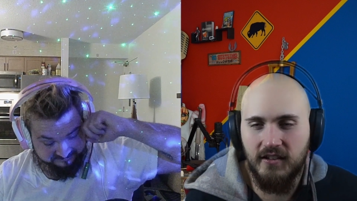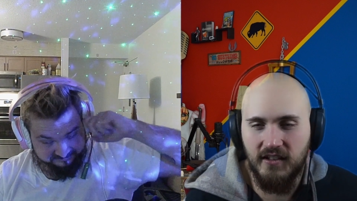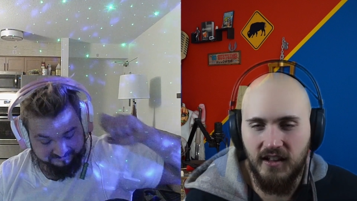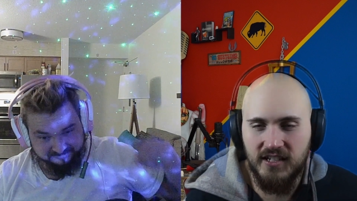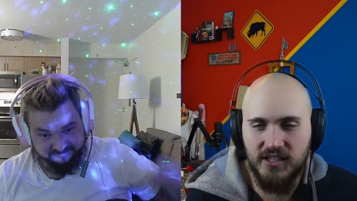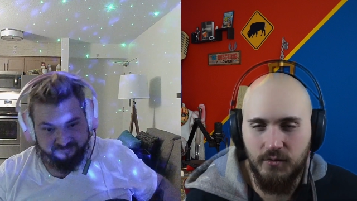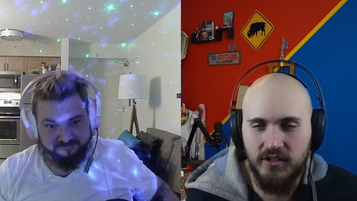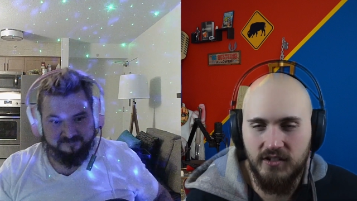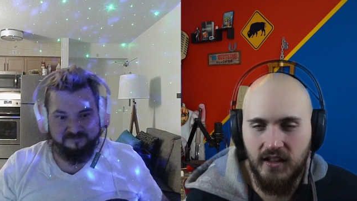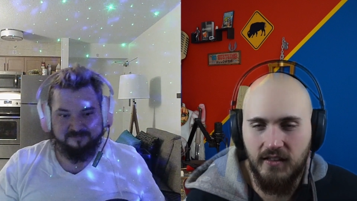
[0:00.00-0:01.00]
Speaker 1: like swish
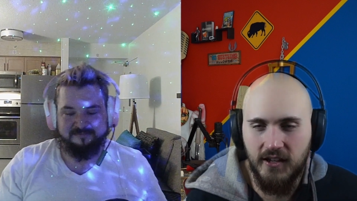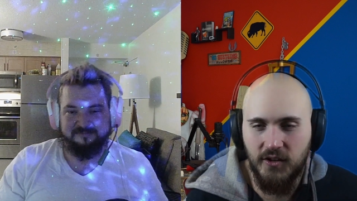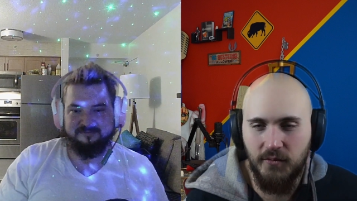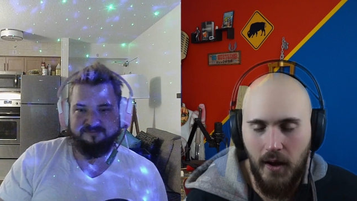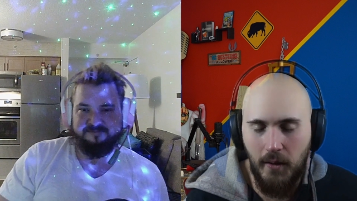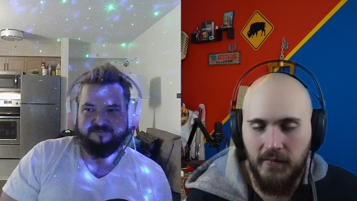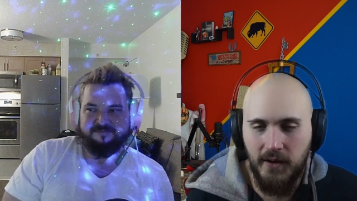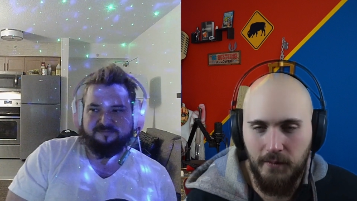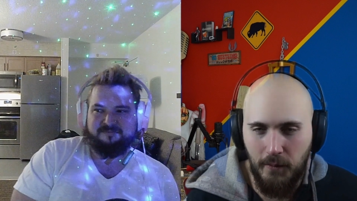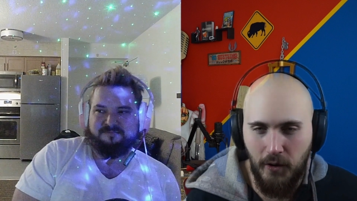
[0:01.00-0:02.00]
that like your mom did
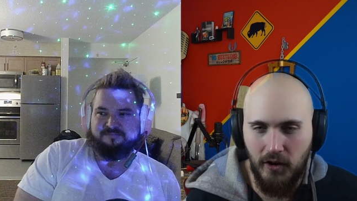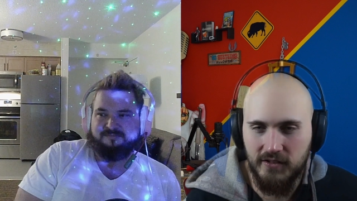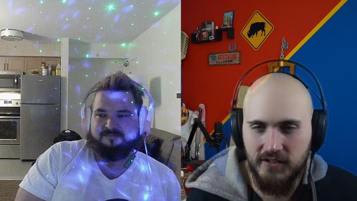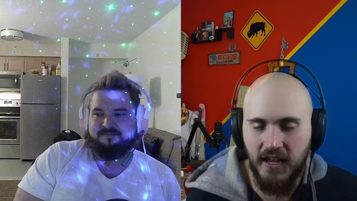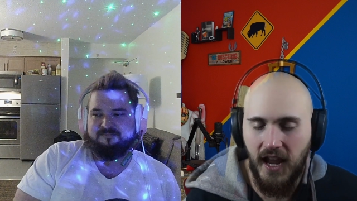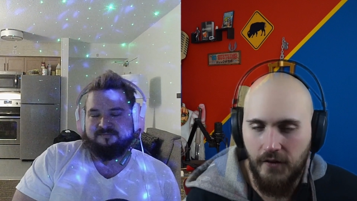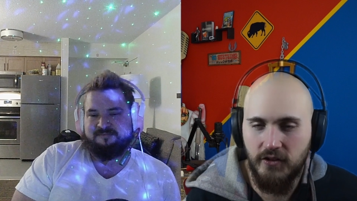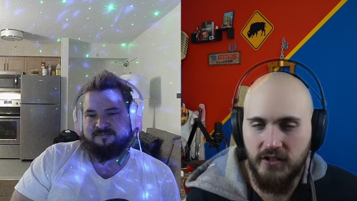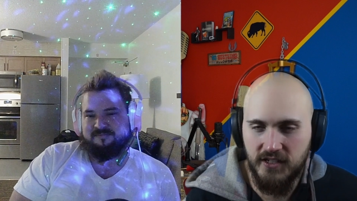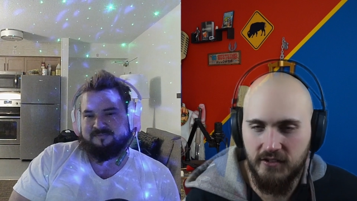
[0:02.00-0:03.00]
my balls, like
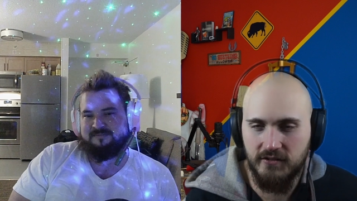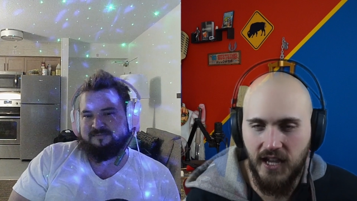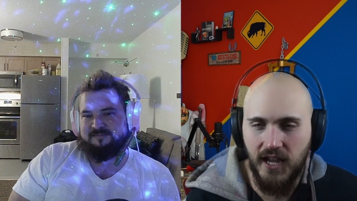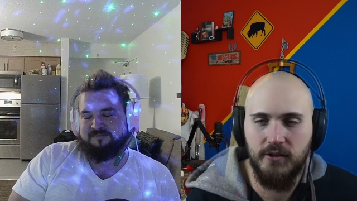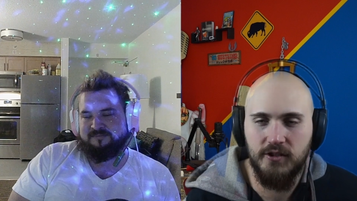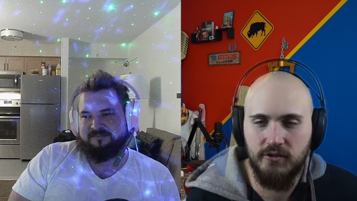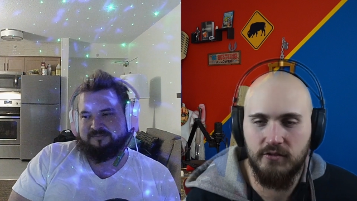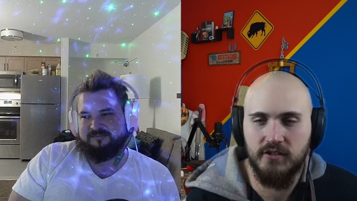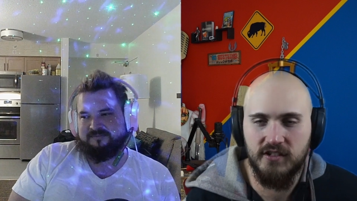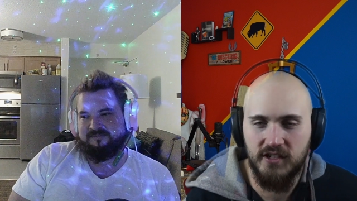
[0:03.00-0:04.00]
every single time he shoots
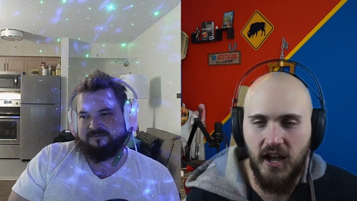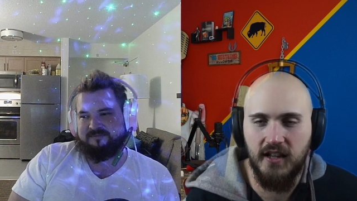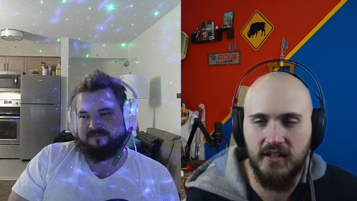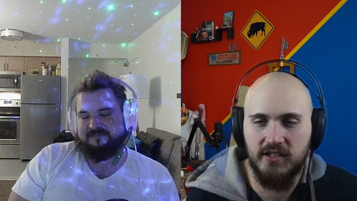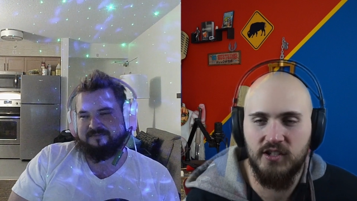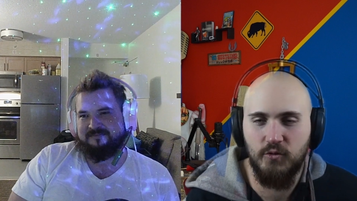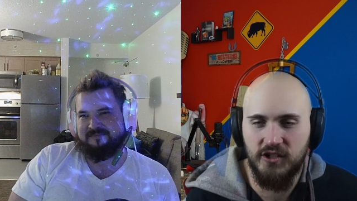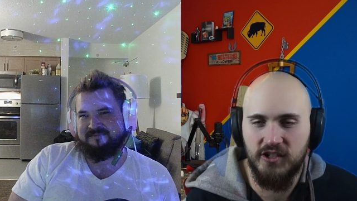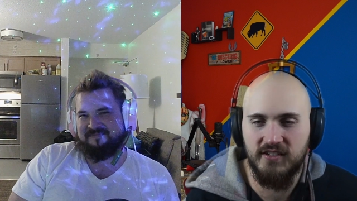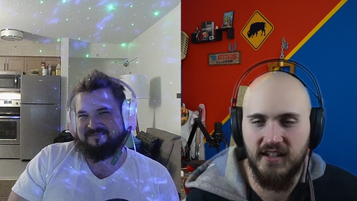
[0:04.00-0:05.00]
a shot and
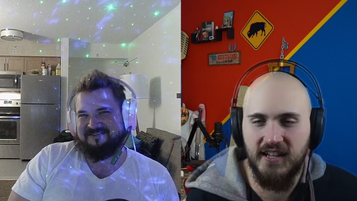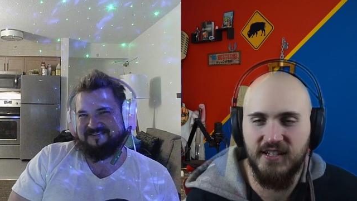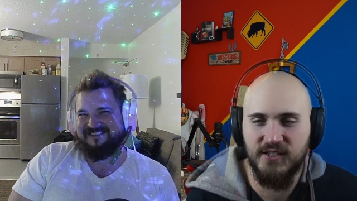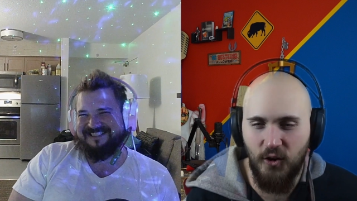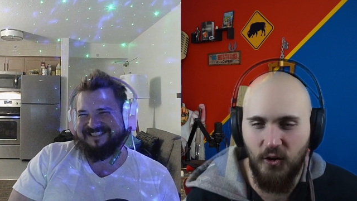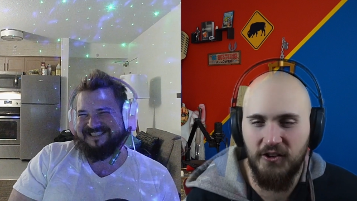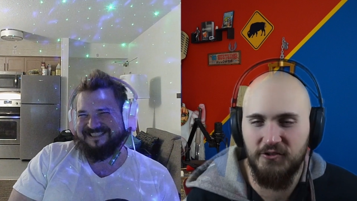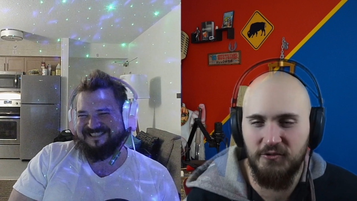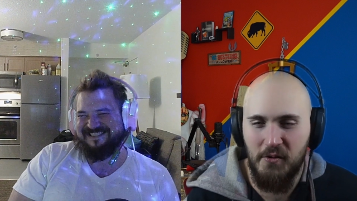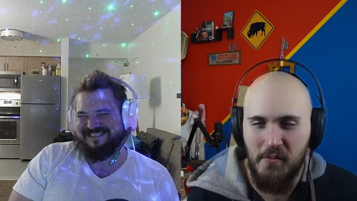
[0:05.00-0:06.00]
swishes it, he's going to
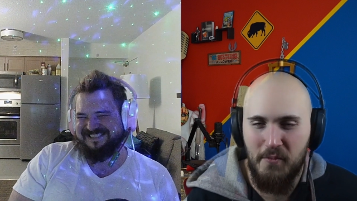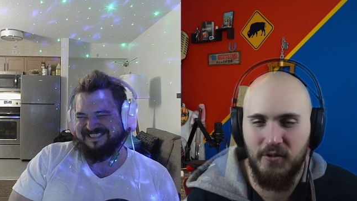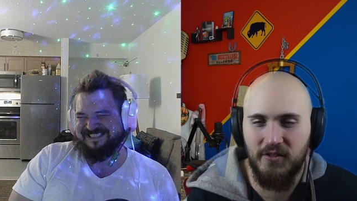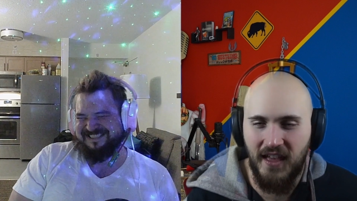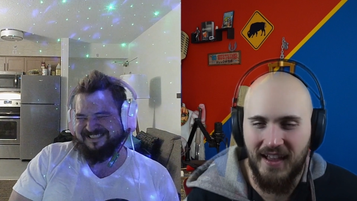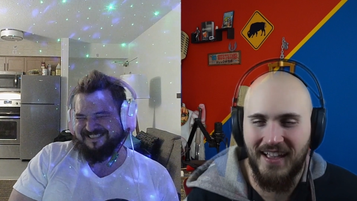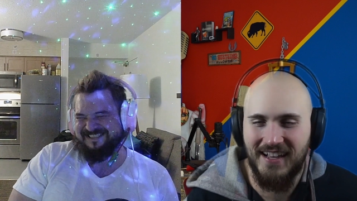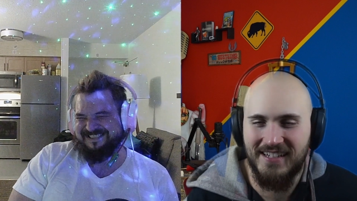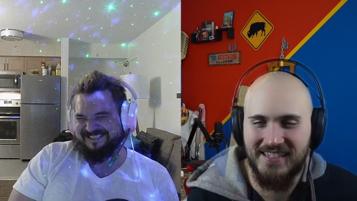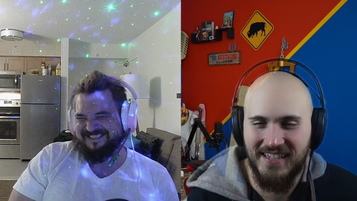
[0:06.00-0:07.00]
remember that
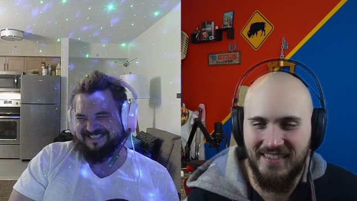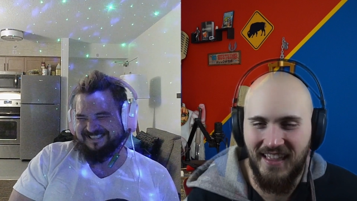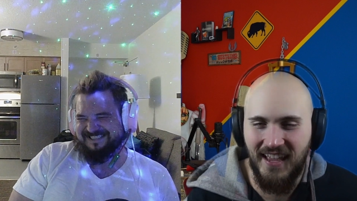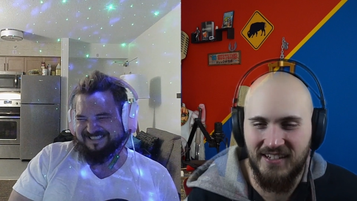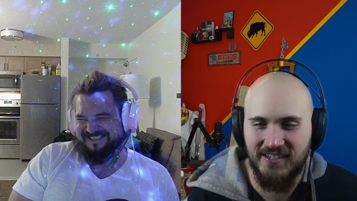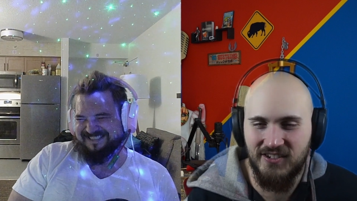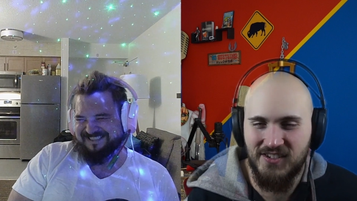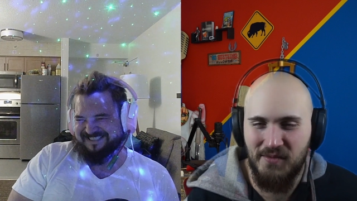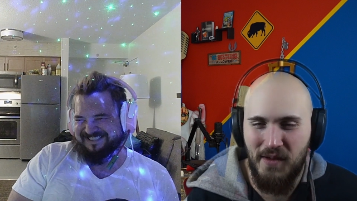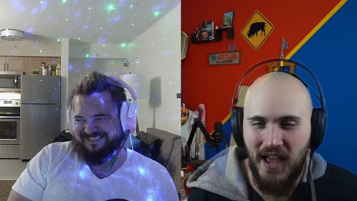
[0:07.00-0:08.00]
guy said that, and just
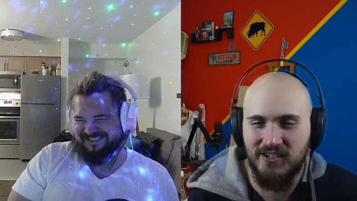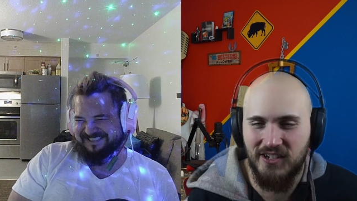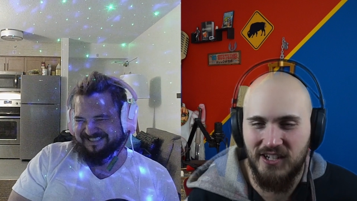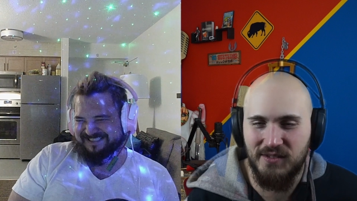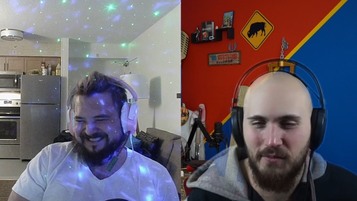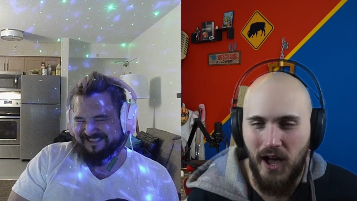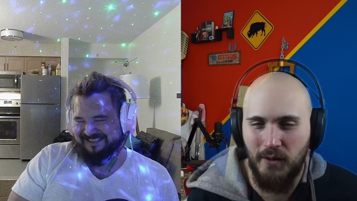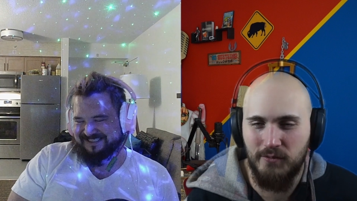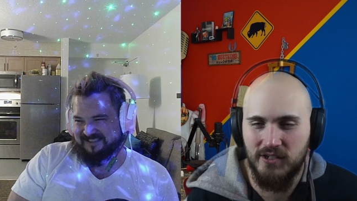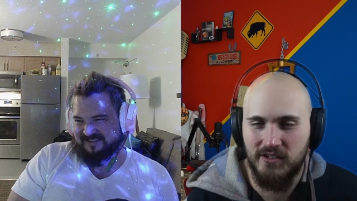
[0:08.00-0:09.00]
imagine his
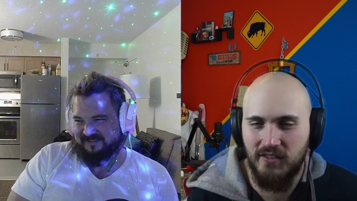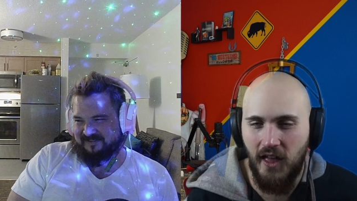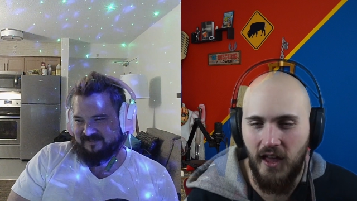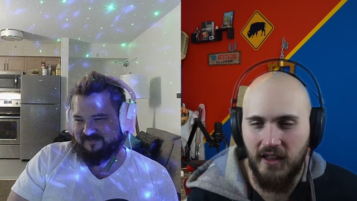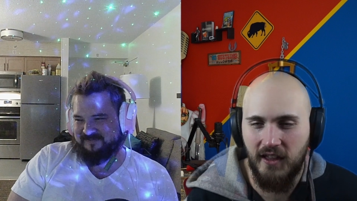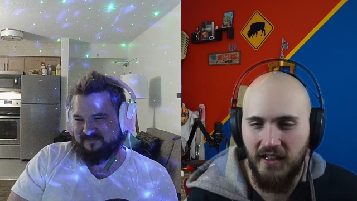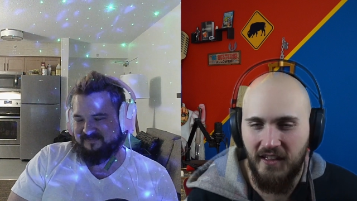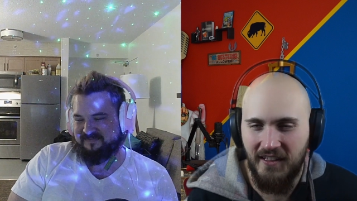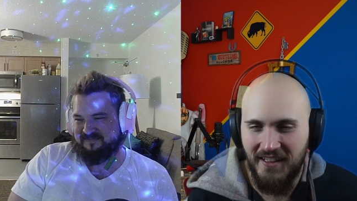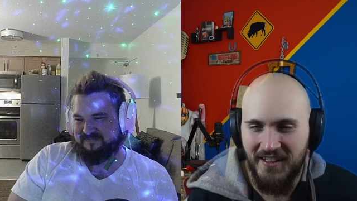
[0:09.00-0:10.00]
mom just like,
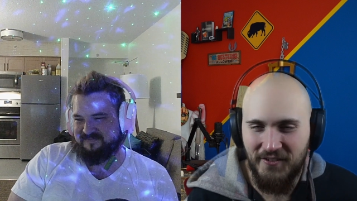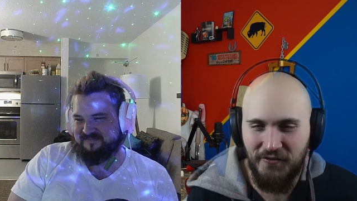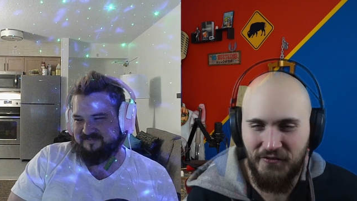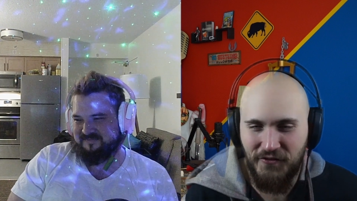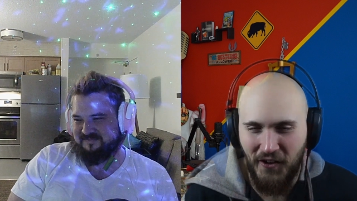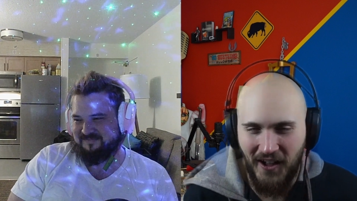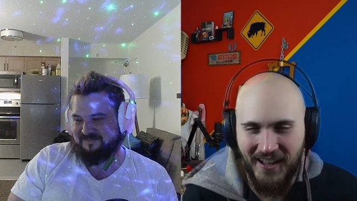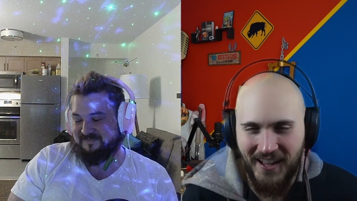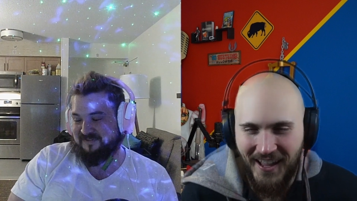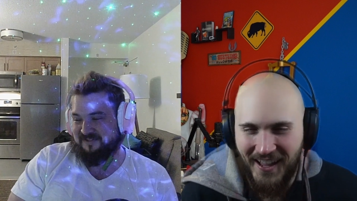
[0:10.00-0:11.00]

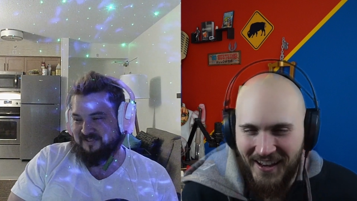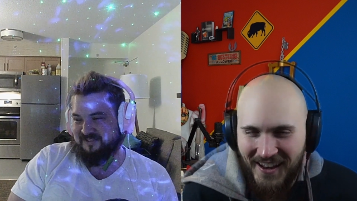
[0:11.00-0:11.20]
fucking,